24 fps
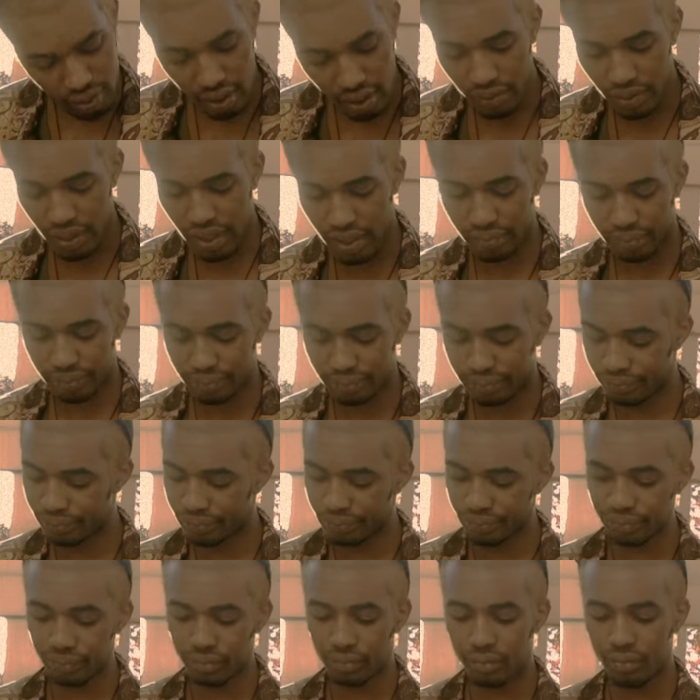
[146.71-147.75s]
down. Okay.
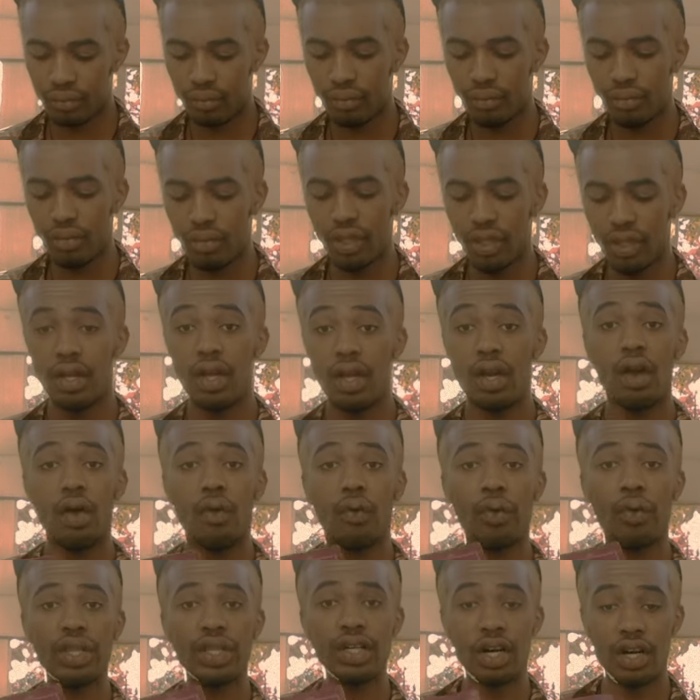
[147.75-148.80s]

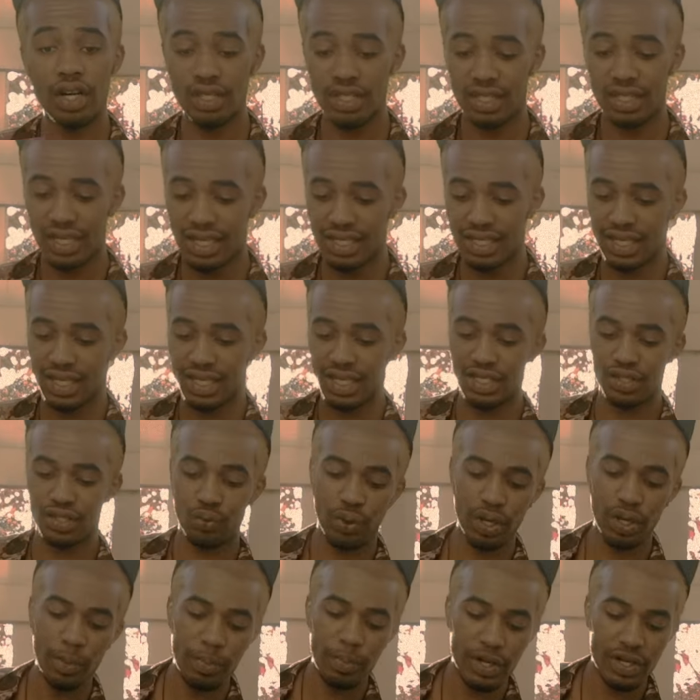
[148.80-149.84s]
What the card says is,
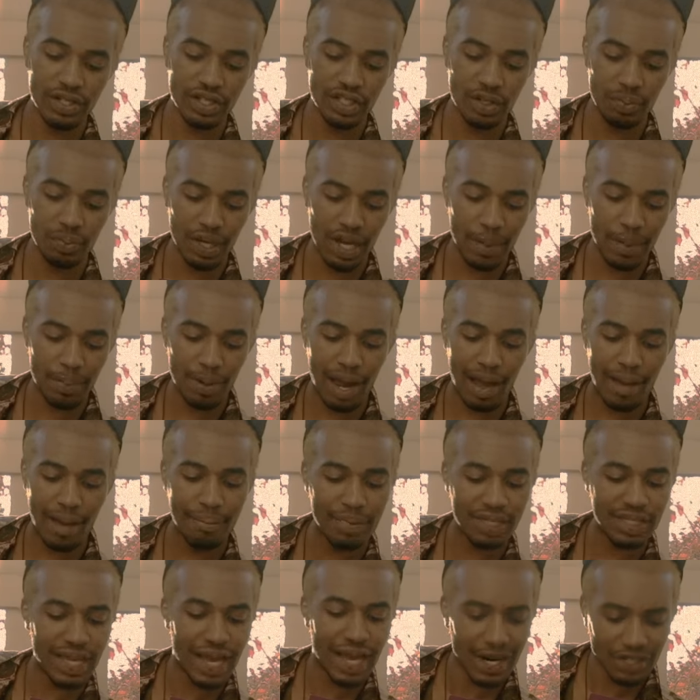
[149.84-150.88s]
what appears to be a
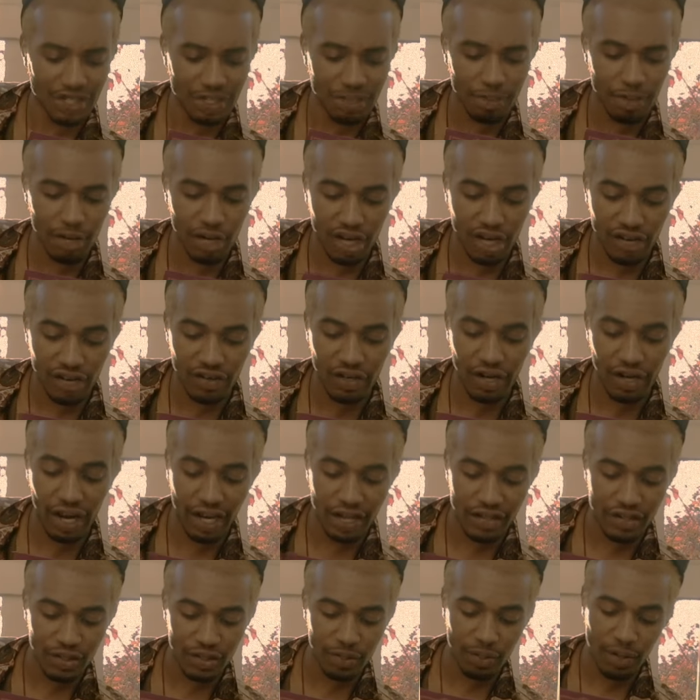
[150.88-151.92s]
problem is actually part of your
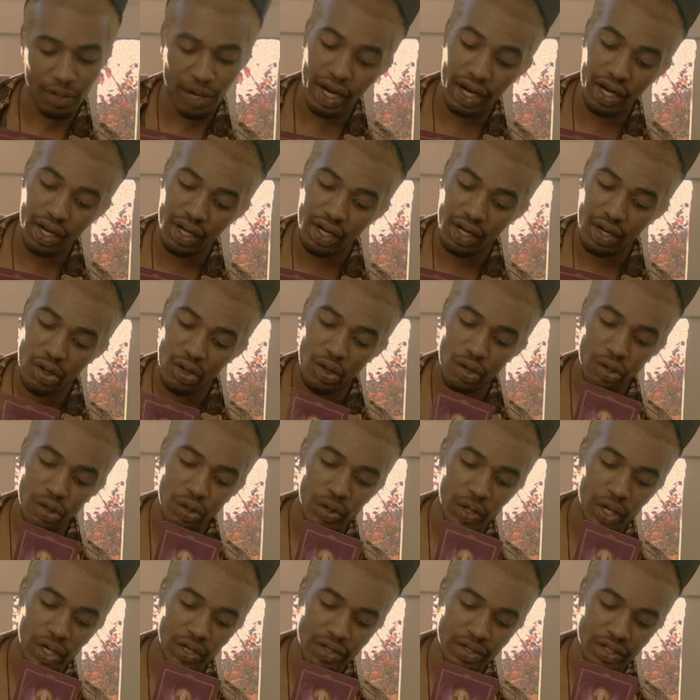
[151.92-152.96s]
answered prayer.
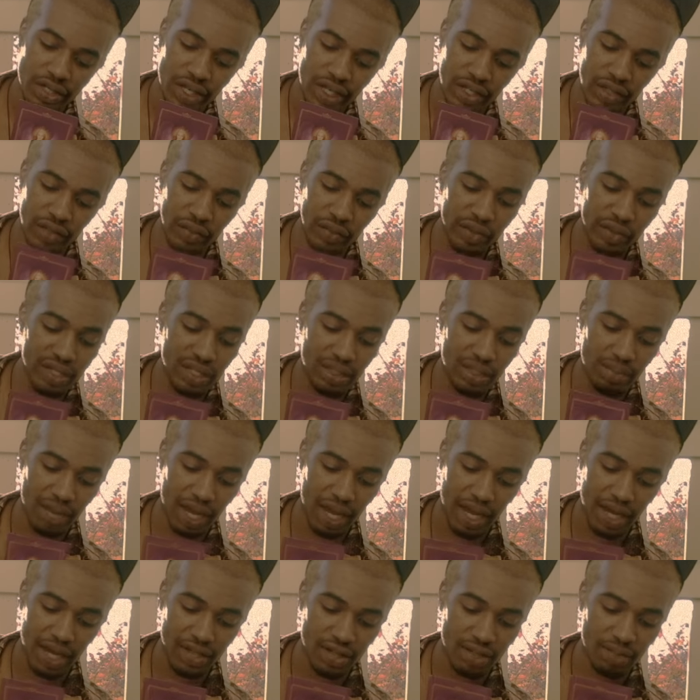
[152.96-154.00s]
You understand the reason
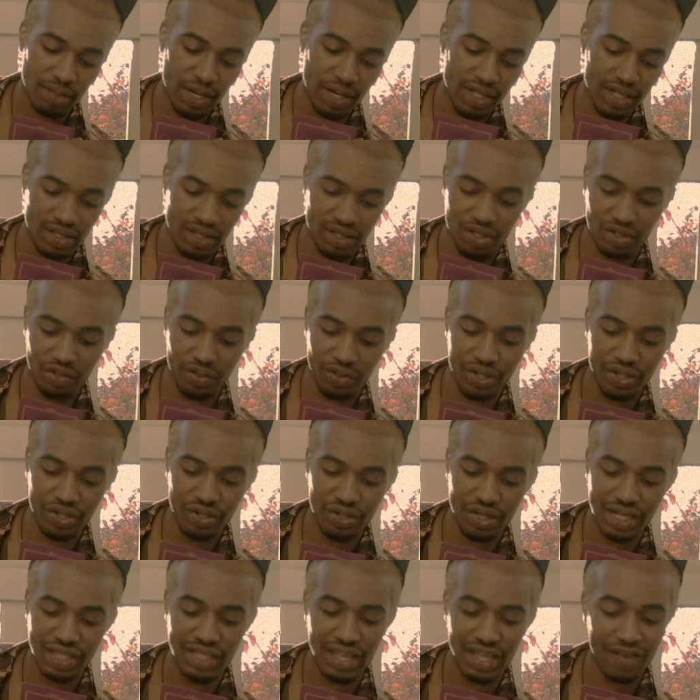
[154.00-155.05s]
behind your present situation
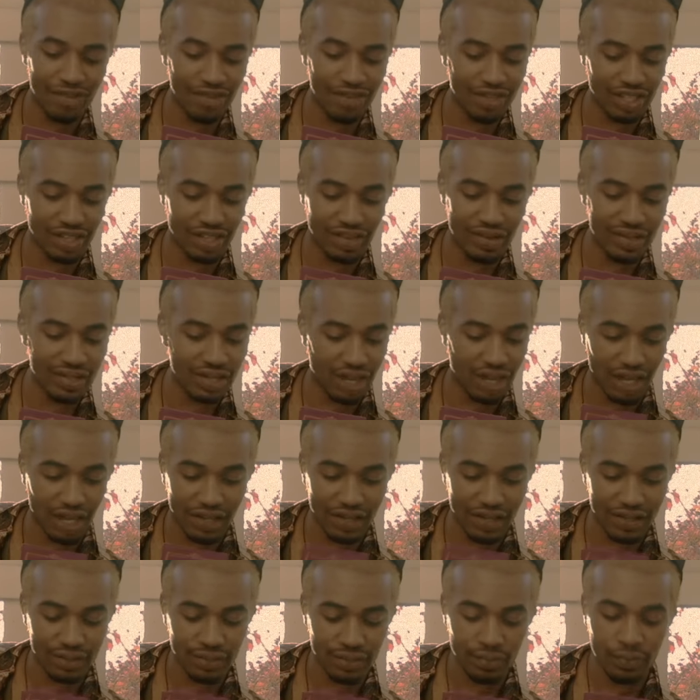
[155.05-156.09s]
as everything
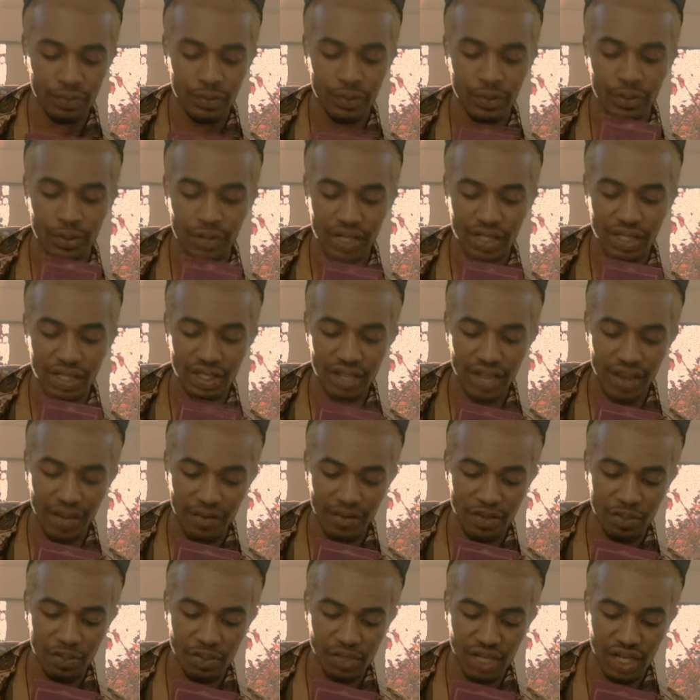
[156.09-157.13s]
resolves. Trust in
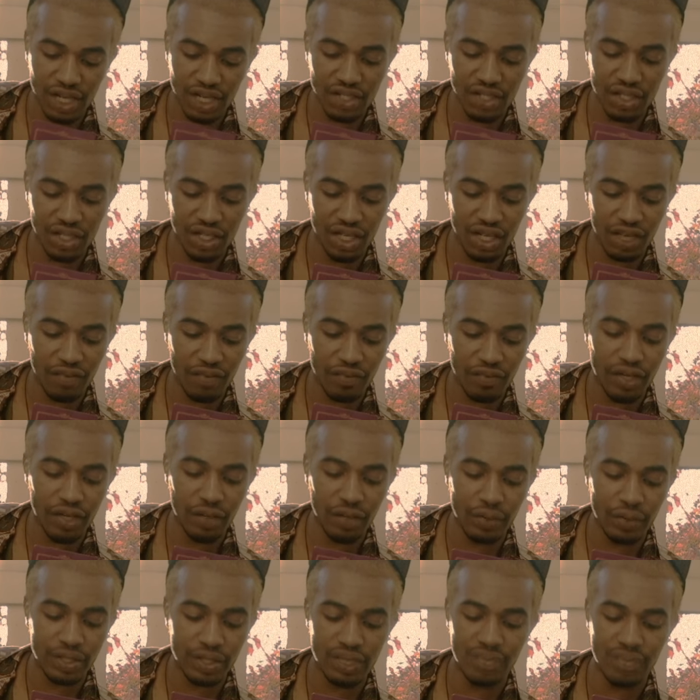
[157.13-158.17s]
heaven's protection and
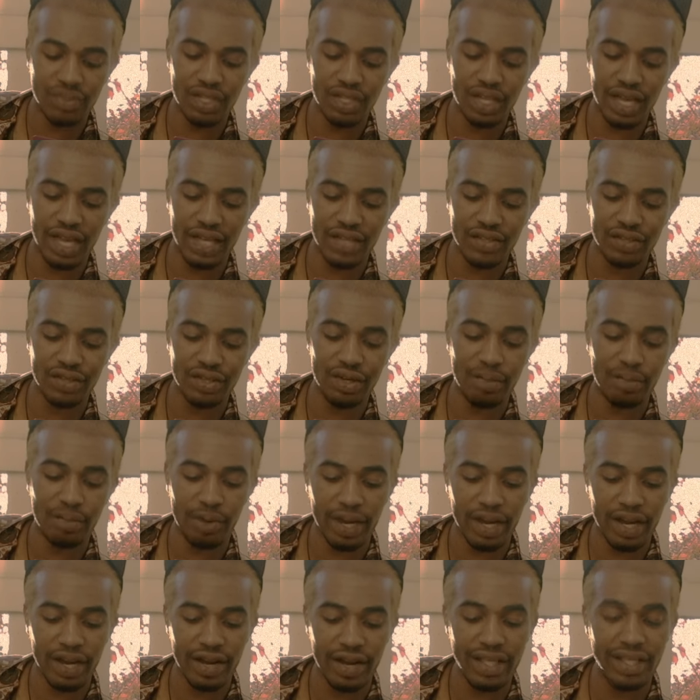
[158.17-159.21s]
infinite wisdom to answer your
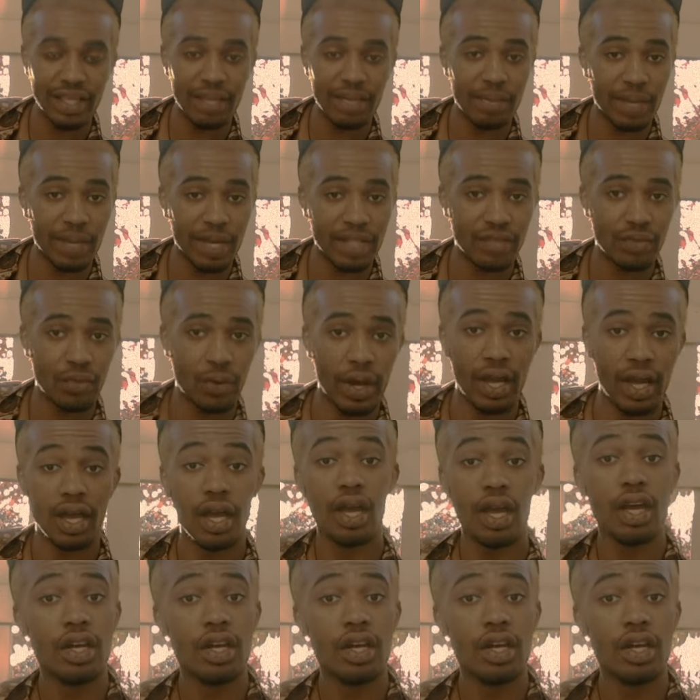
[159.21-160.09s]
prayer in the best way.